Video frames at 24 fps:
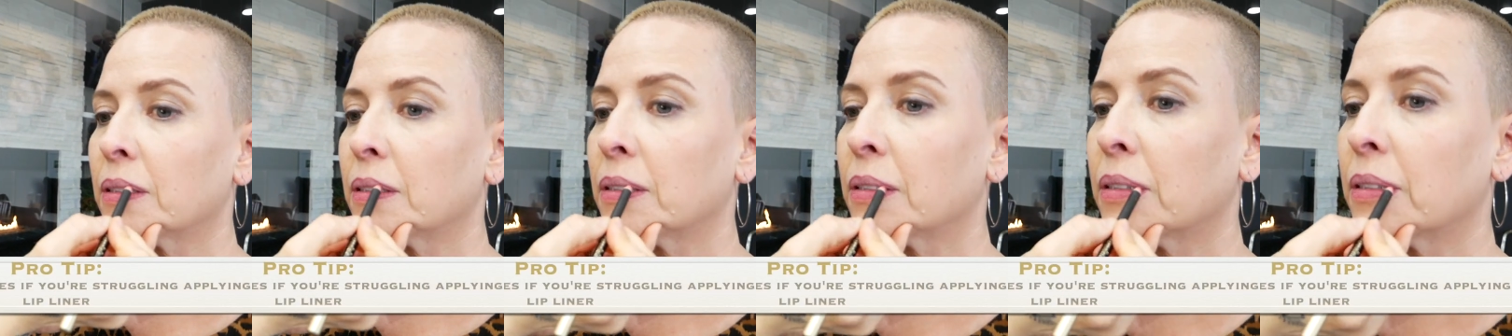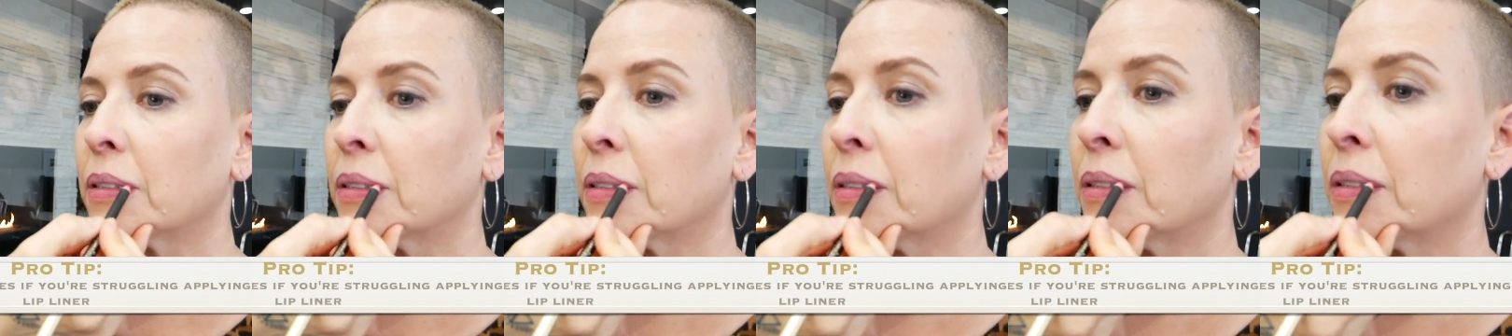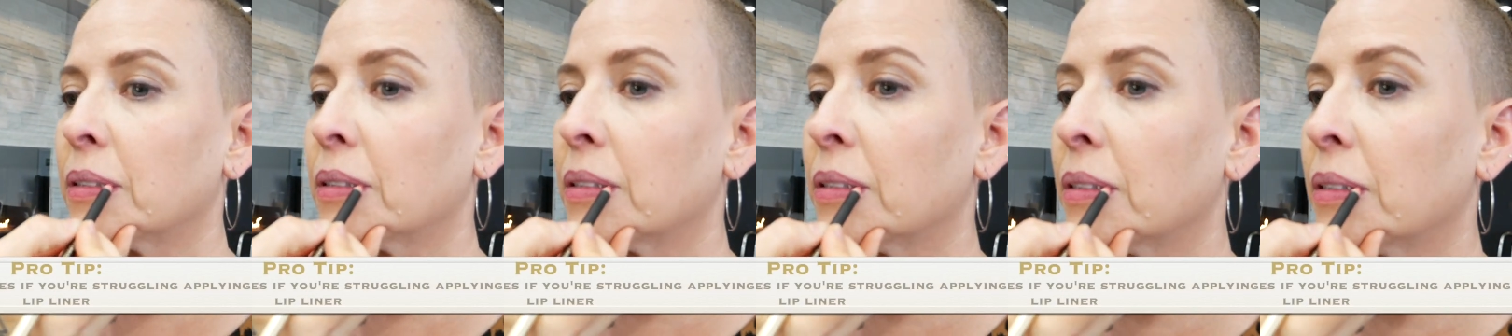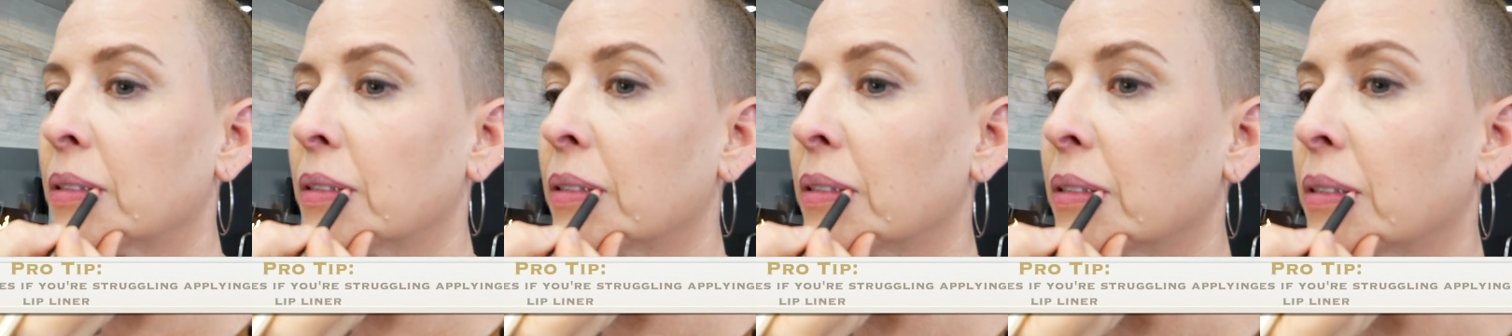one straight
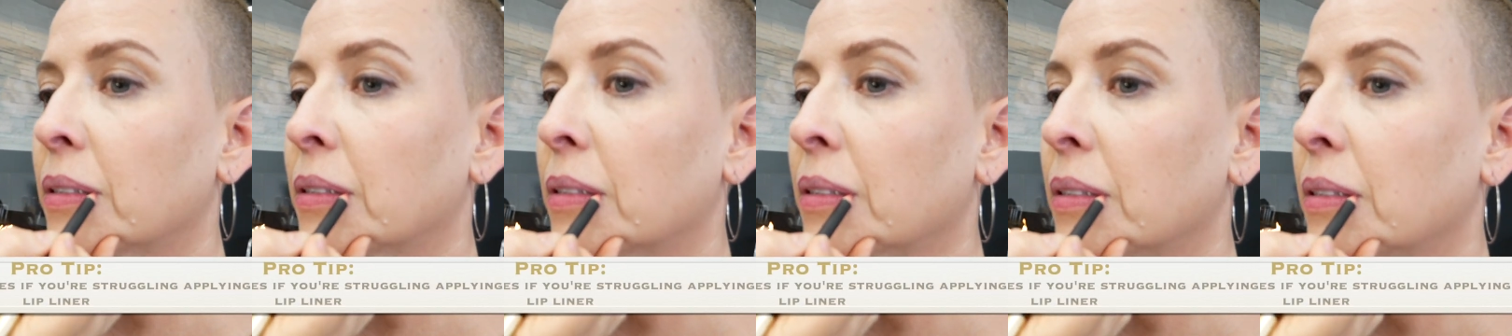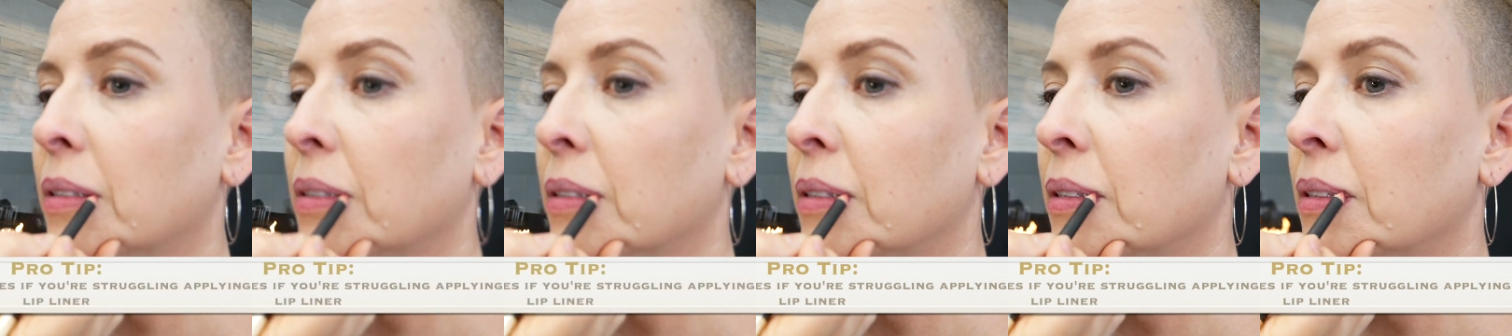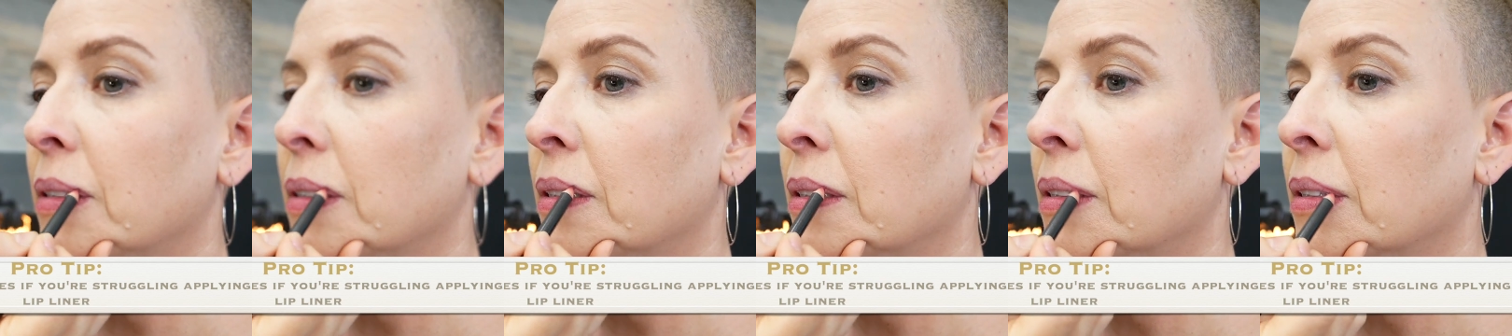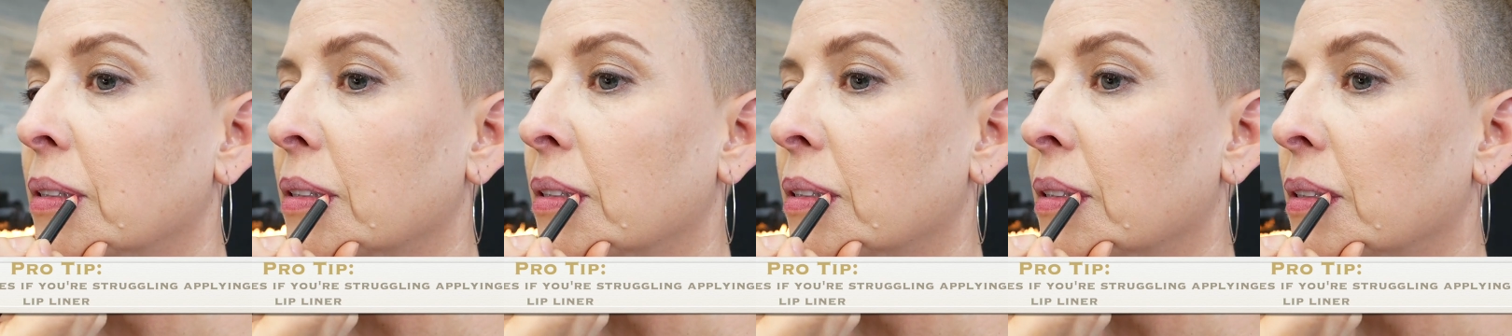line
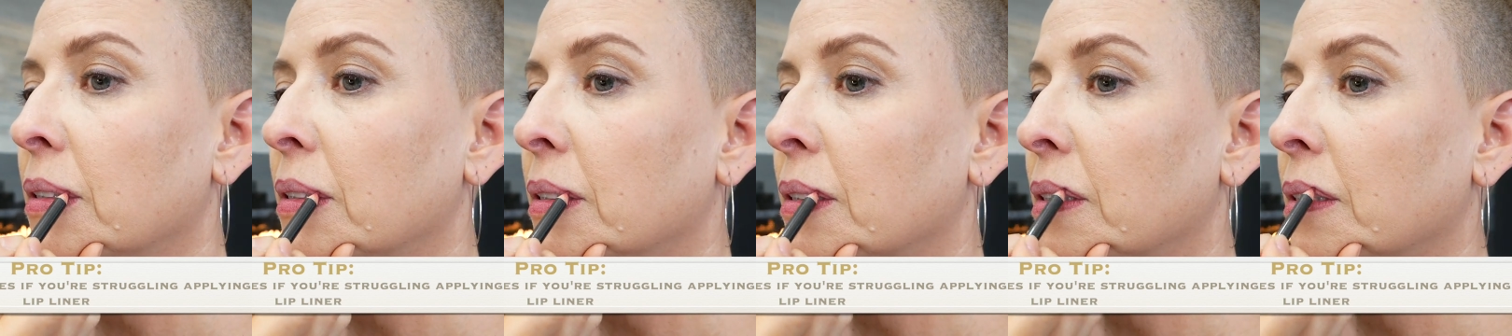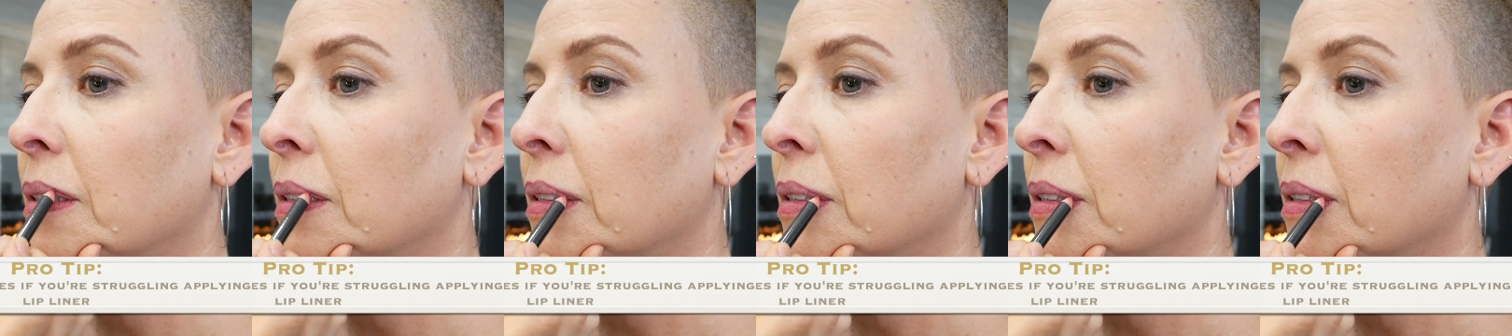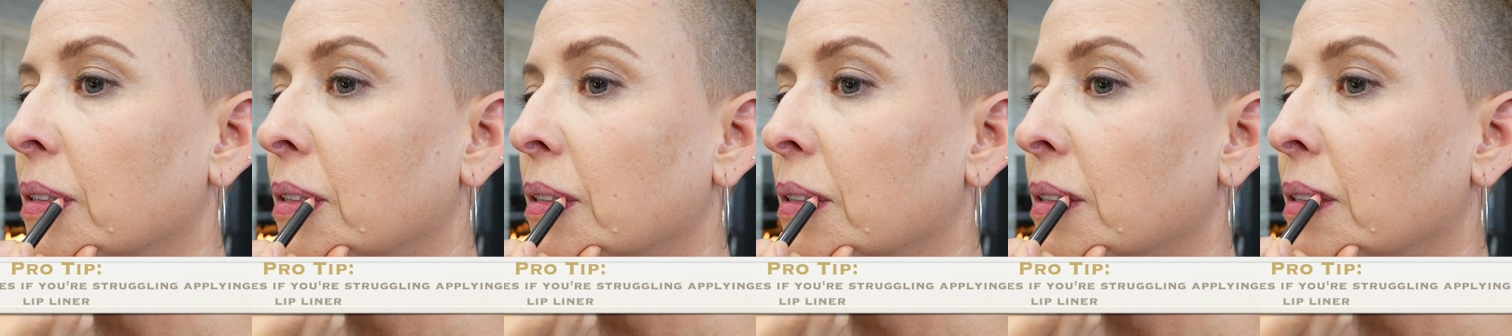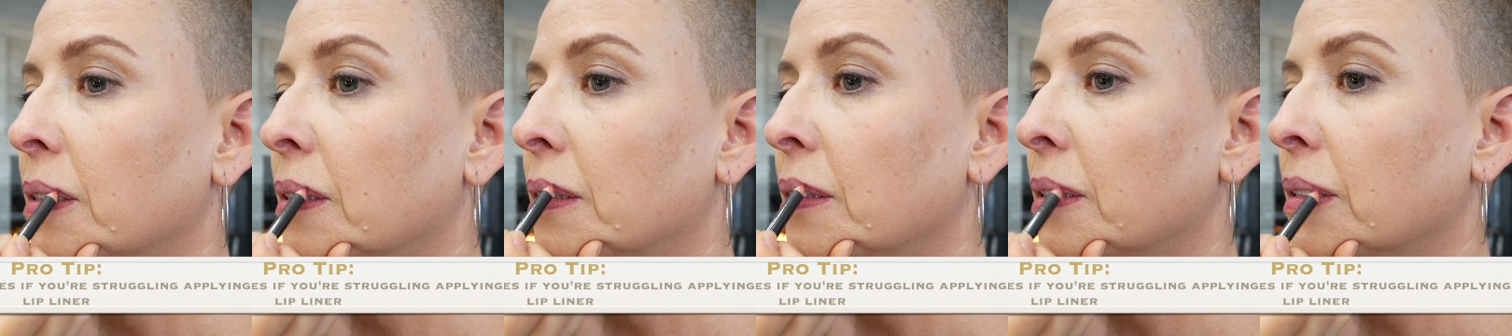you
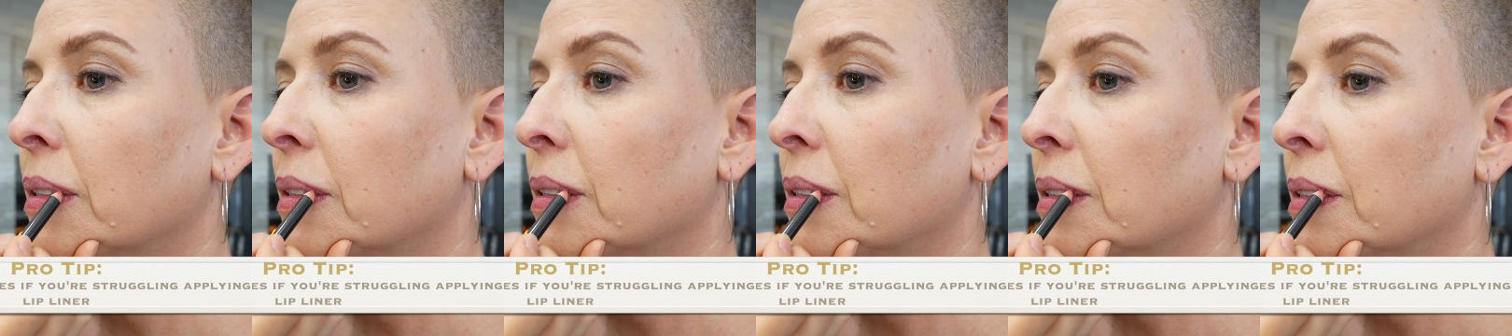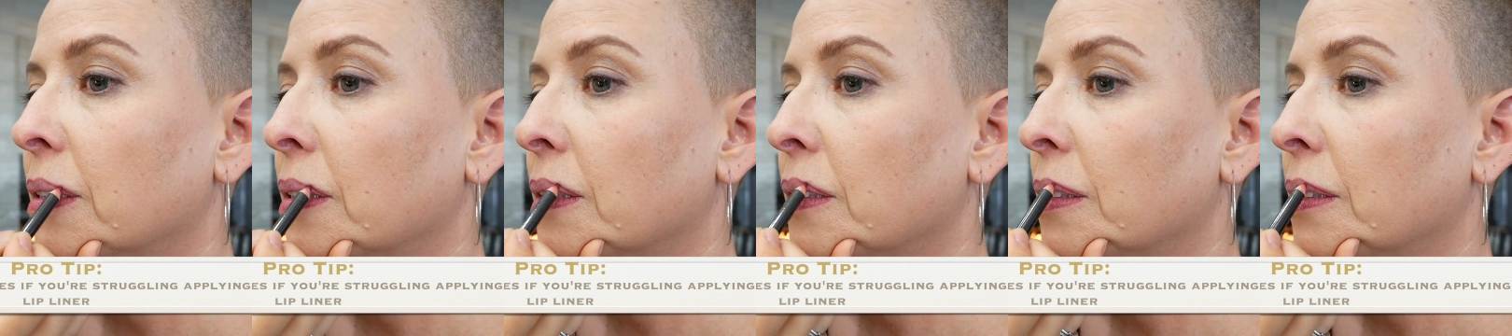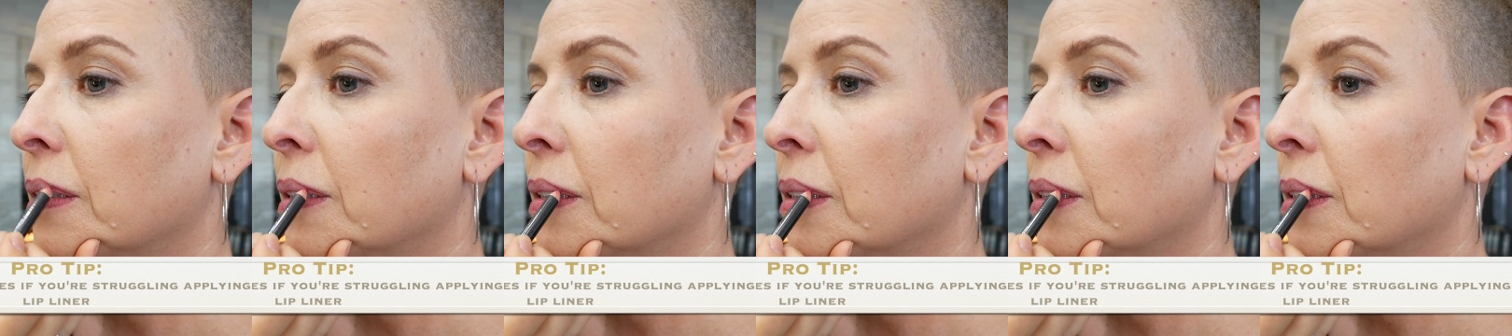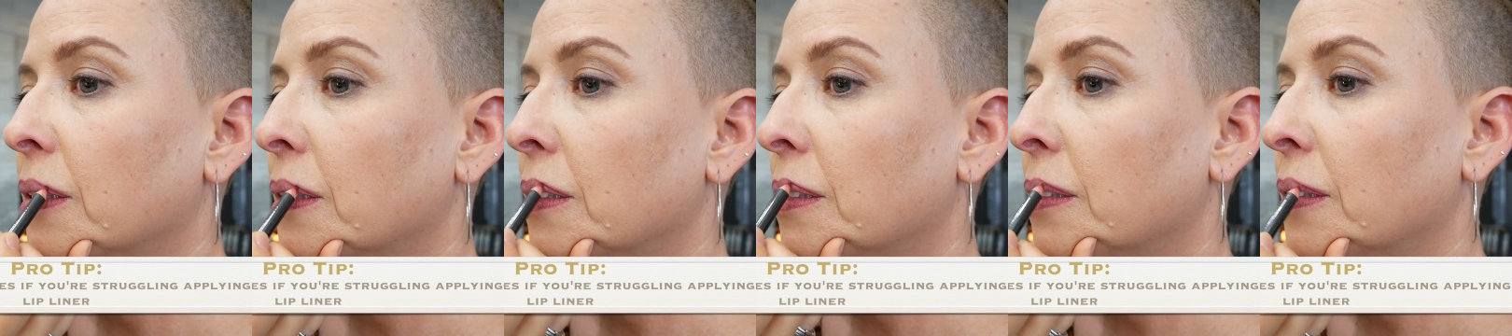will find that it's
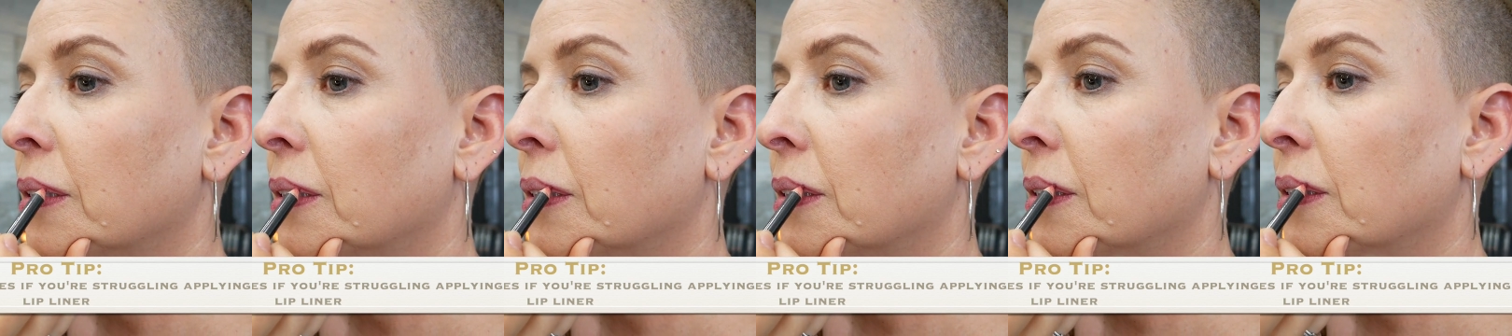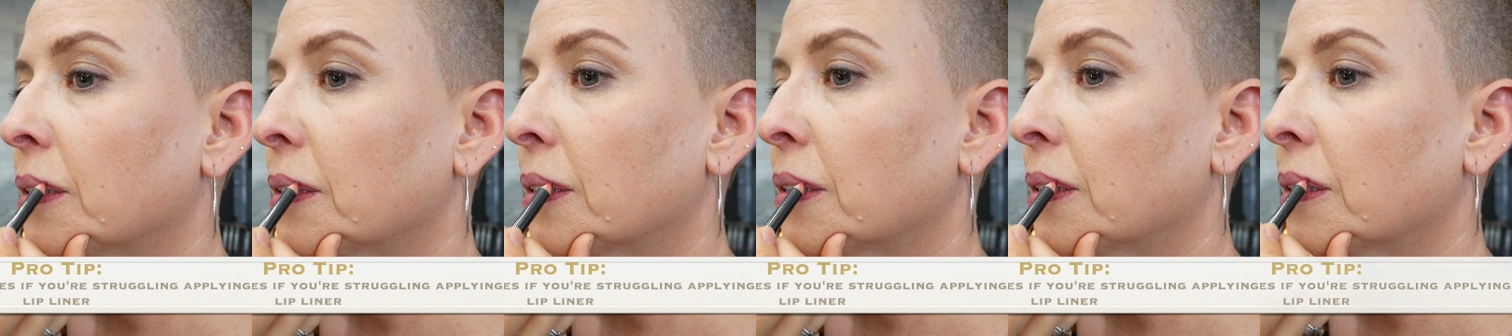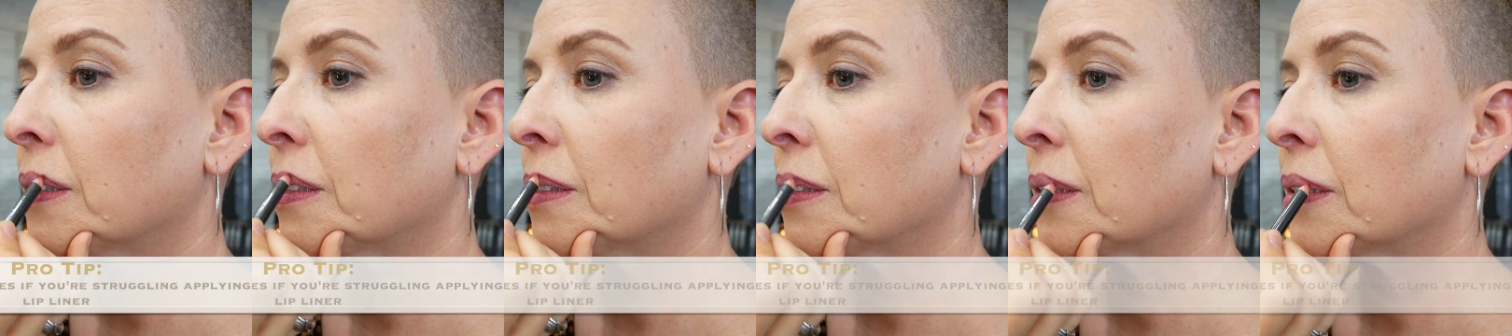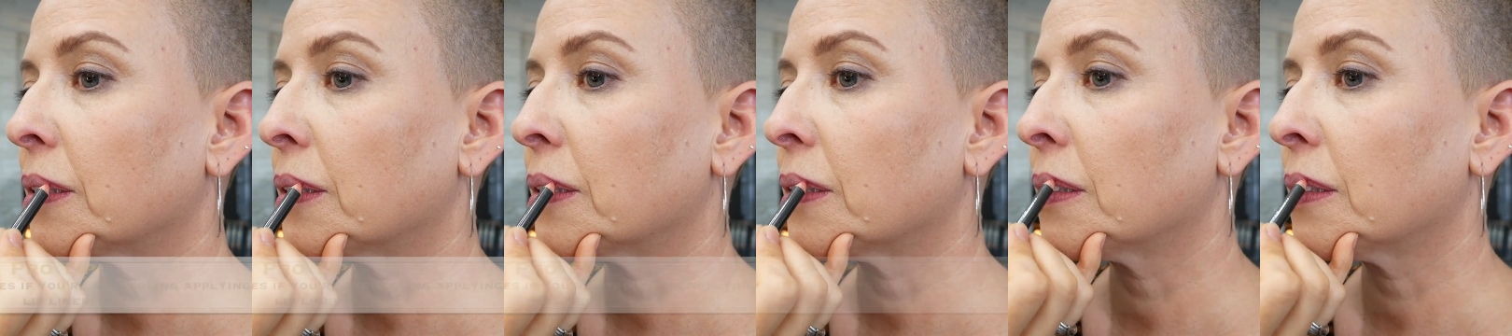easier to keep it